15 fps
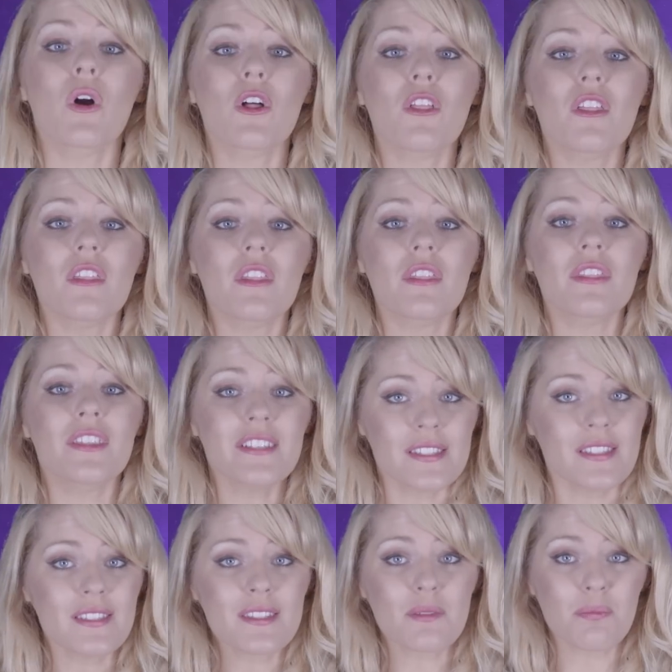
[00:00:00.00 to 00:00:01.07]
Well, this
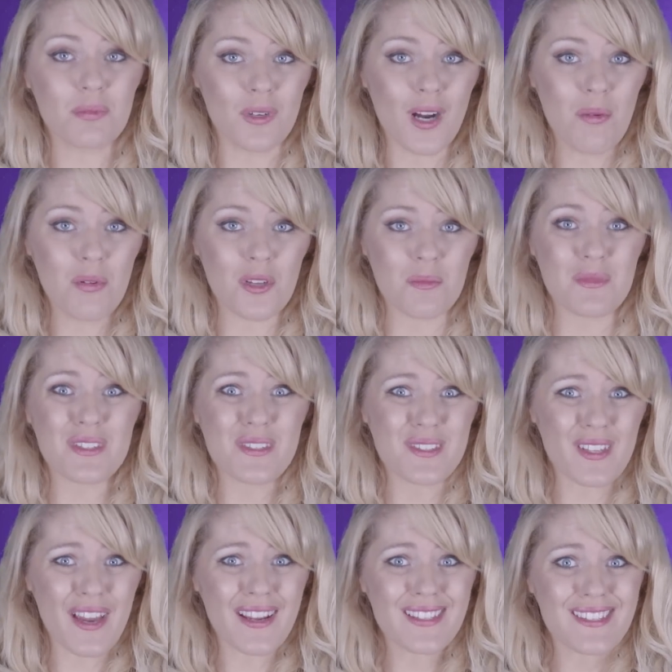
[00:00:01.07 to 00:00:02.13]
is the problem.
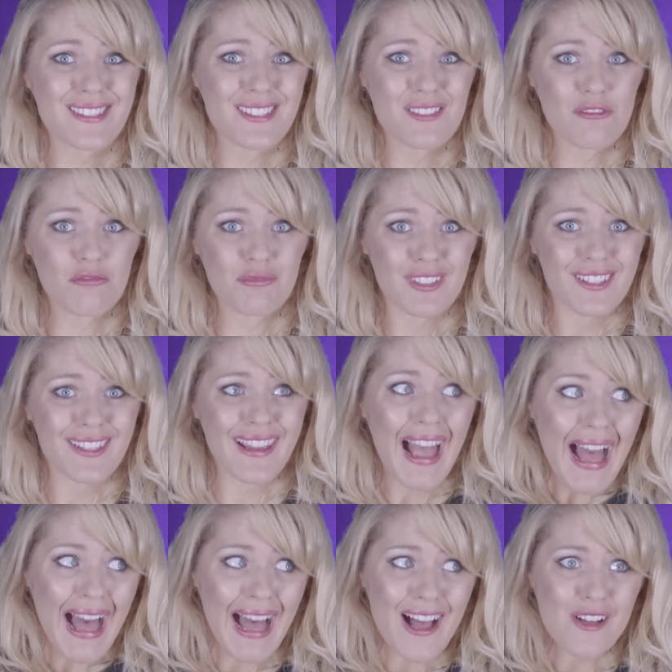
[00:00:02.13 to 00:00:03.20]
Science doesn't really
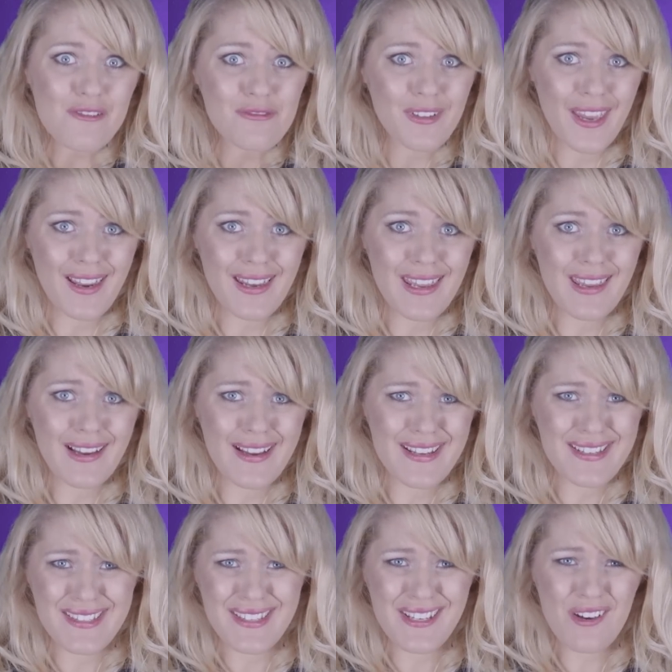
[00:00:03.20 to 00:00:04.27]
have any
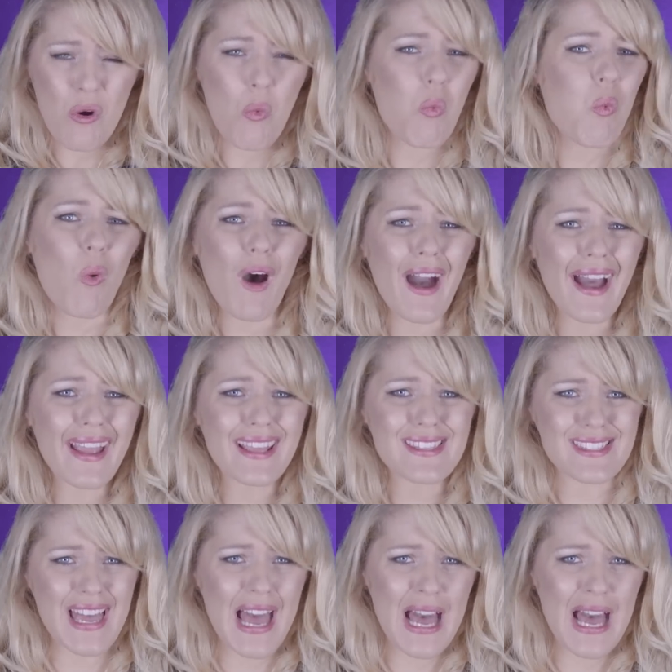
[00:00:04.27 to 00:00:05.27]
idea why it's